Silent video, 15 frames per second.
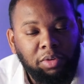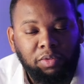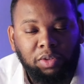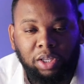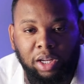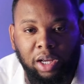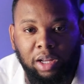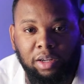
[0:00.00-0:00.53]

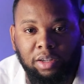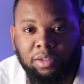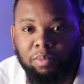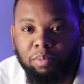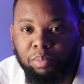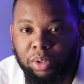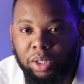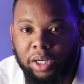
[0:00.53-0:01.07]
fifteen dollars,
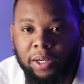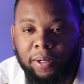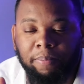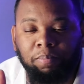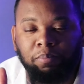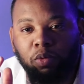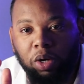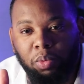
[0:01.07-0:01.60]
but
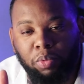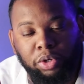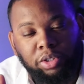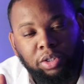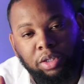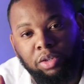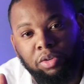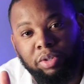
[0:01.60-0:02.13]
what I want
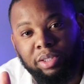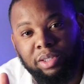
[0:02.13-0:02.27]
you to do